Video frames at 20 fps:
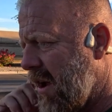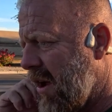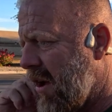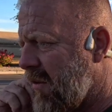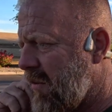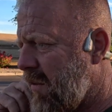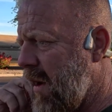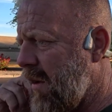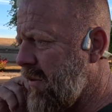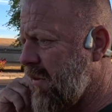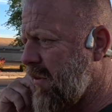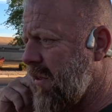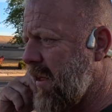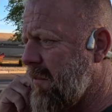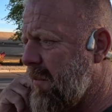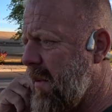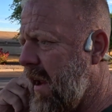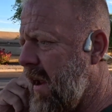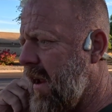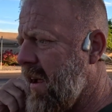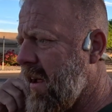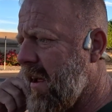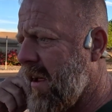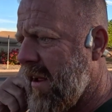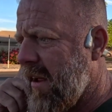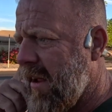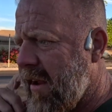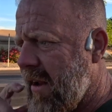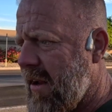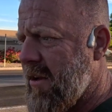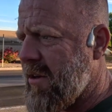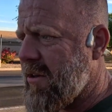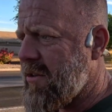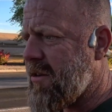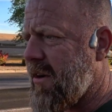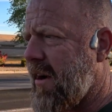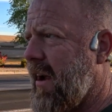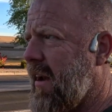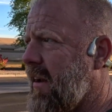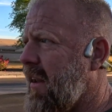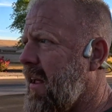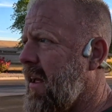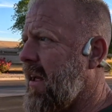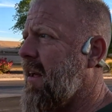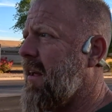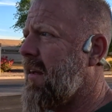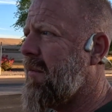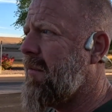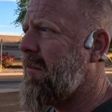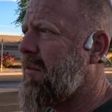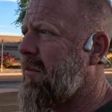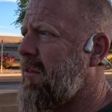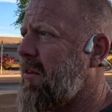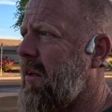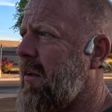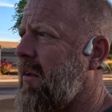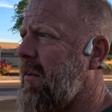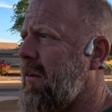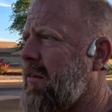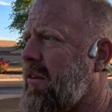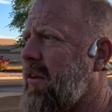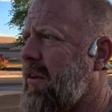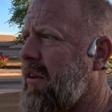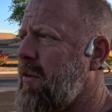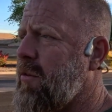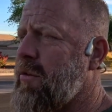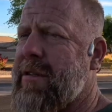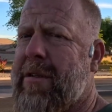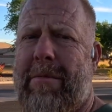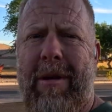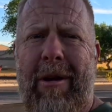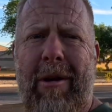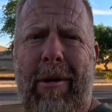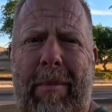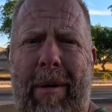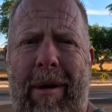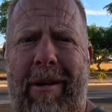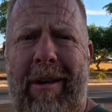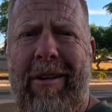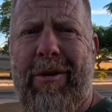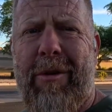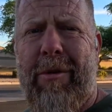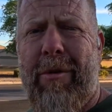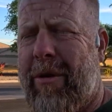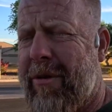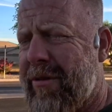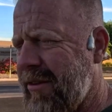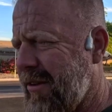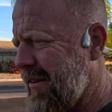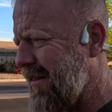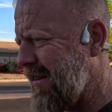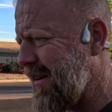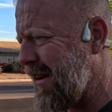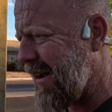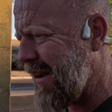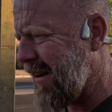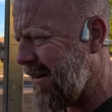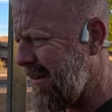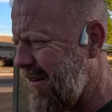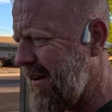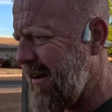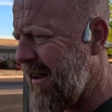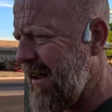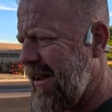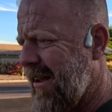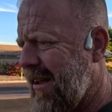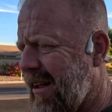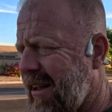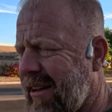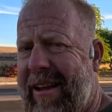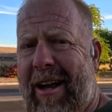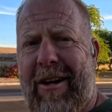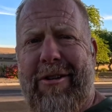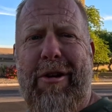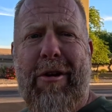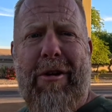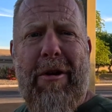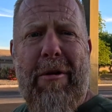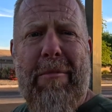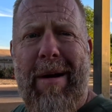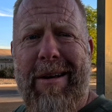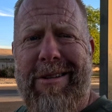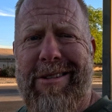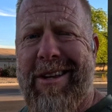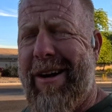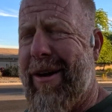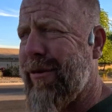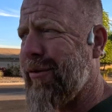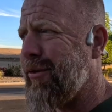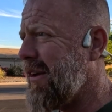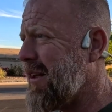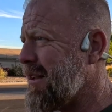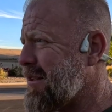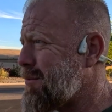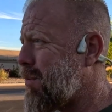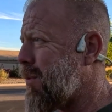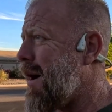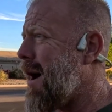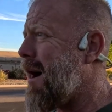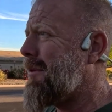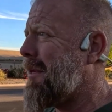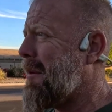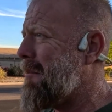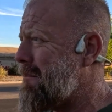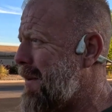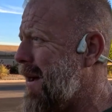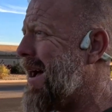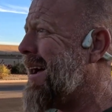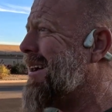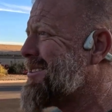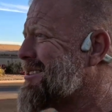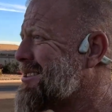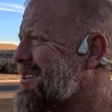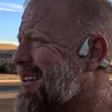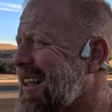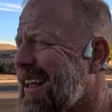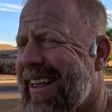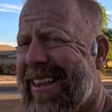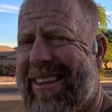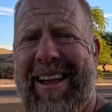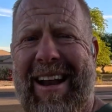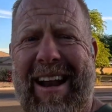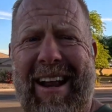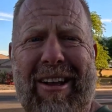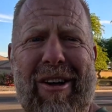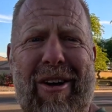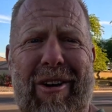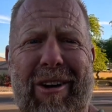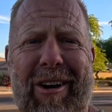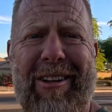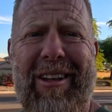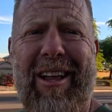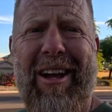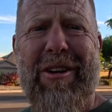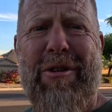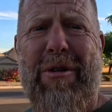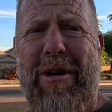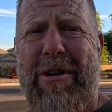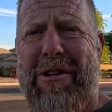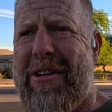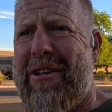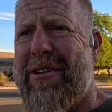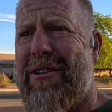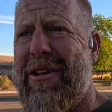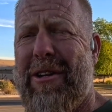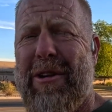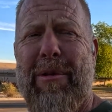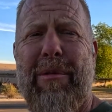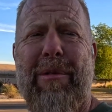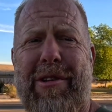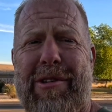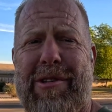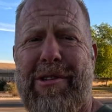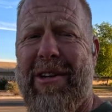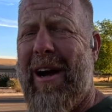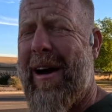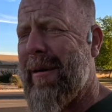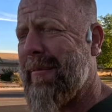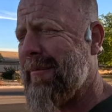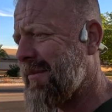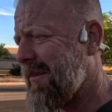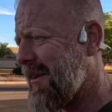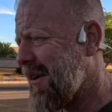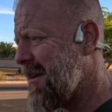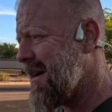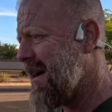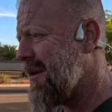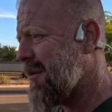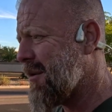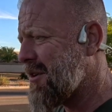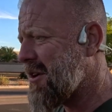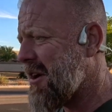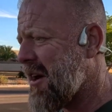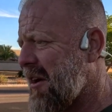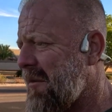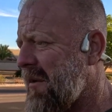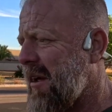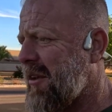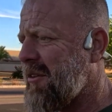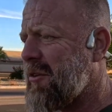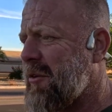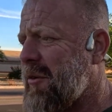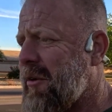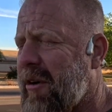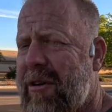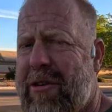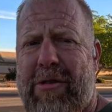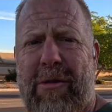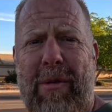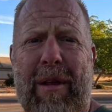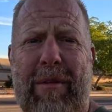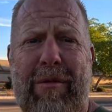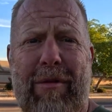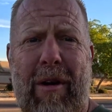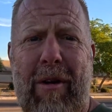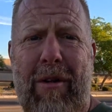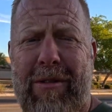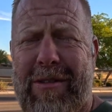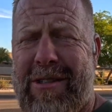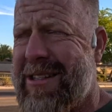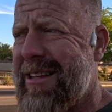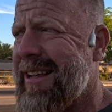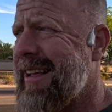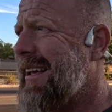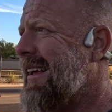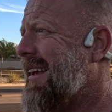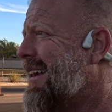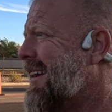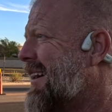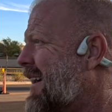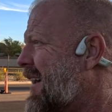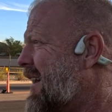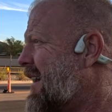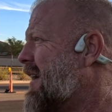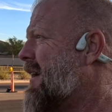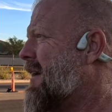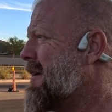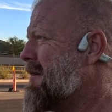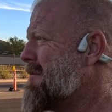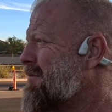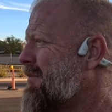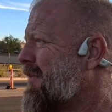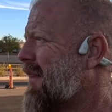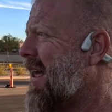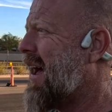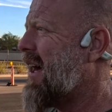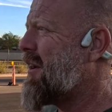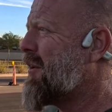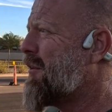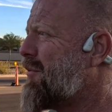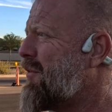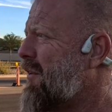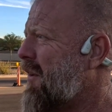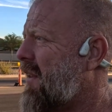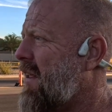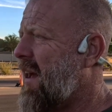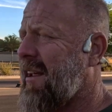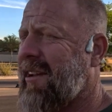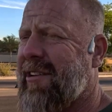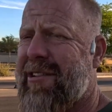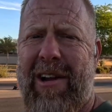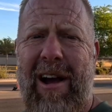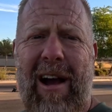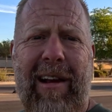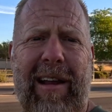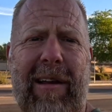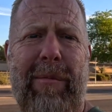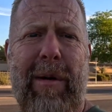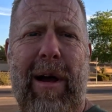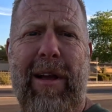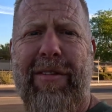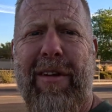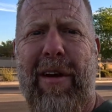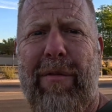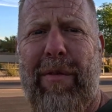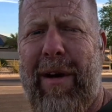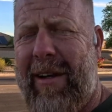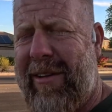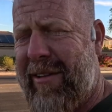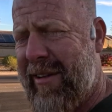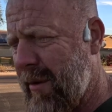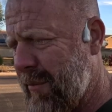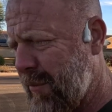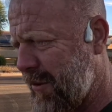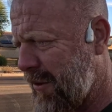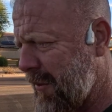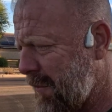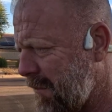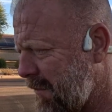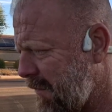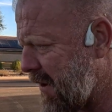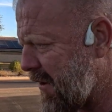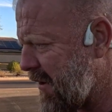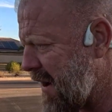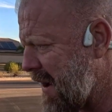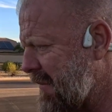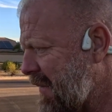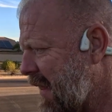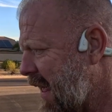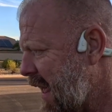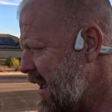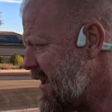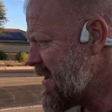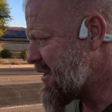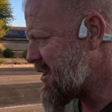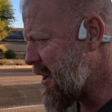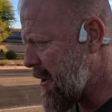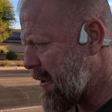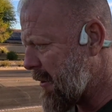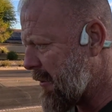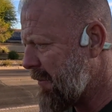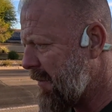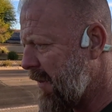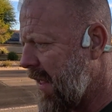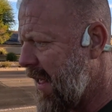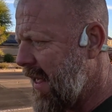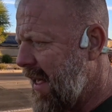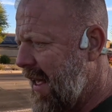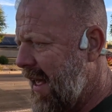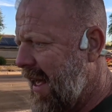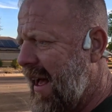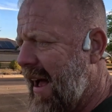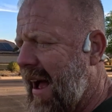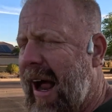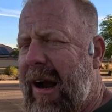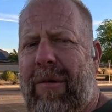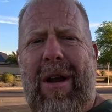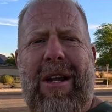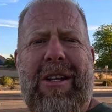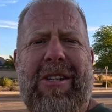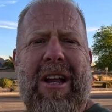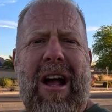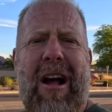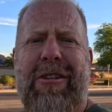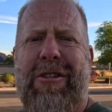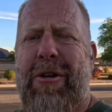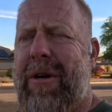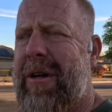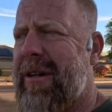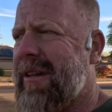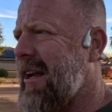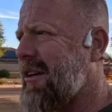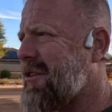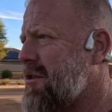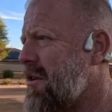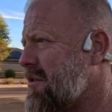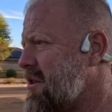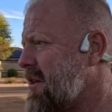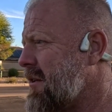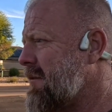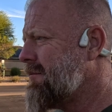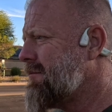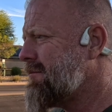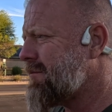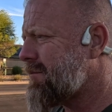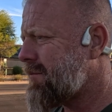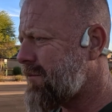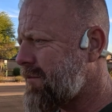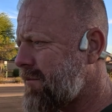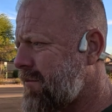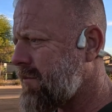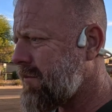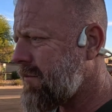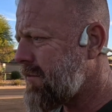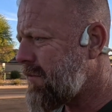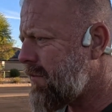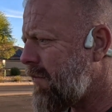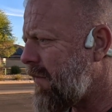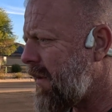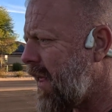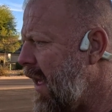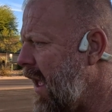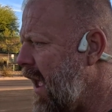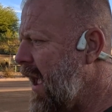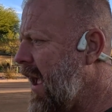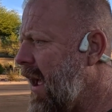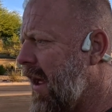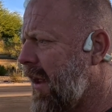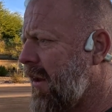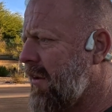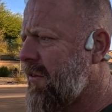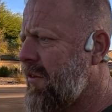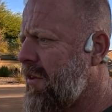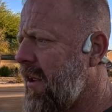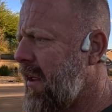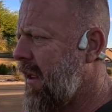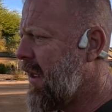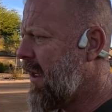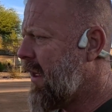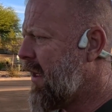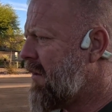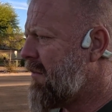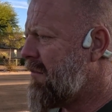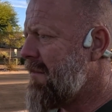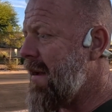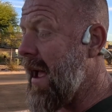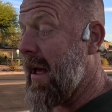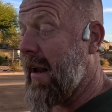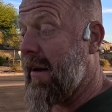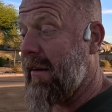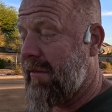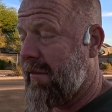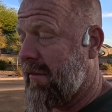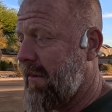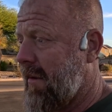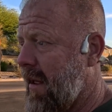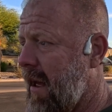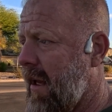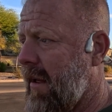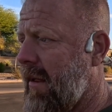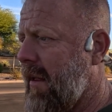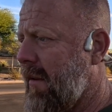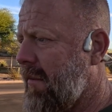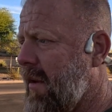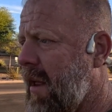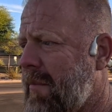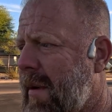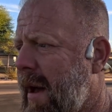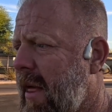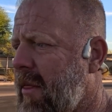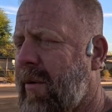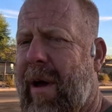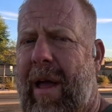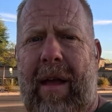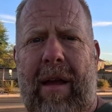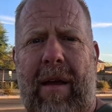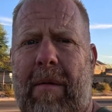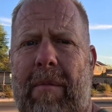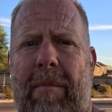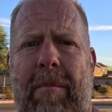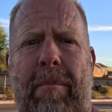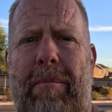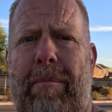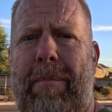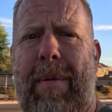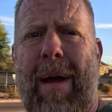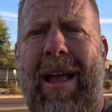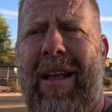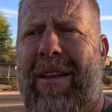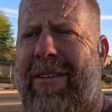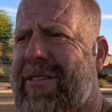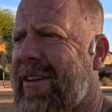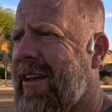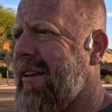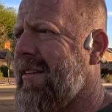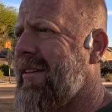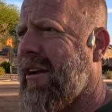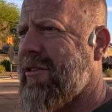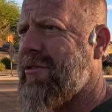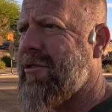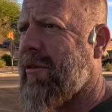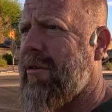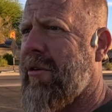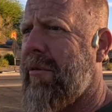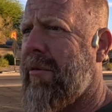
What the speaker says: rather than me trying to use some hillbilly tools and electrocute myself, it's probably best that I call an electrician to do this job, all right? We're talking about 220 volts. I don't feel like shocking myself anytime soon, all right? So I reached out to an electrician, and man, and by the way, Banks Electrical,